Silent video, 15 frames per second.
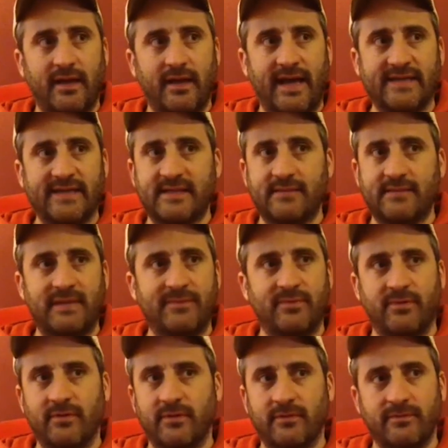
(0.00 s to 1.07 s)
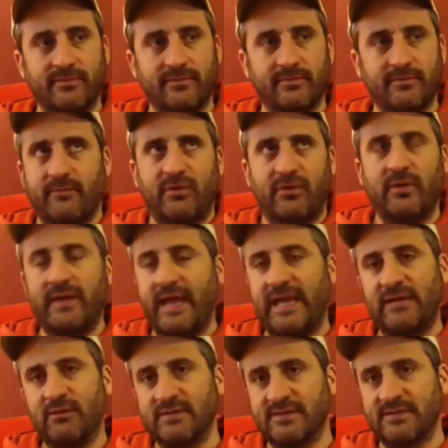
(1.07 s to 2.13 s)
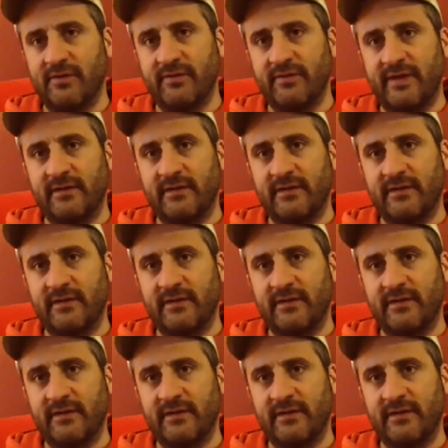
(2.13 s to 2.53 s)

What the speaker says: asking people, like we do an annual survey,